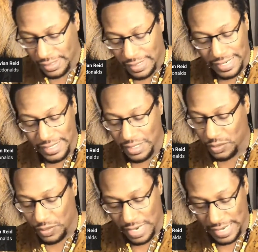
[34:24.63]
like
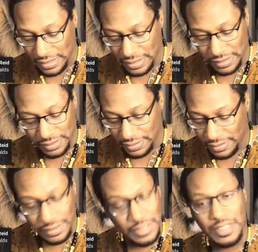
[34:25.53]
here's where it
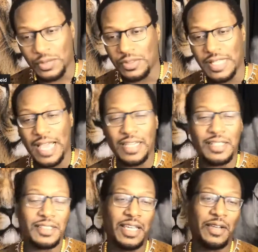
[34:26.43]
just was not a
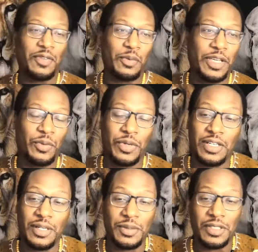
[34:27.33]
good thing for me when
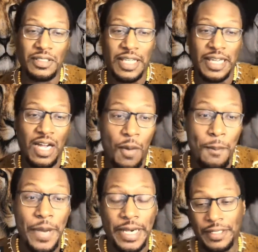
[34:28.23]
it comes to this thing
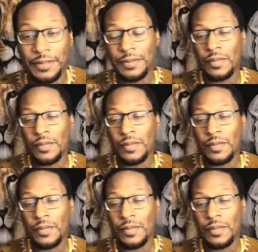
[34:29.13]
called money.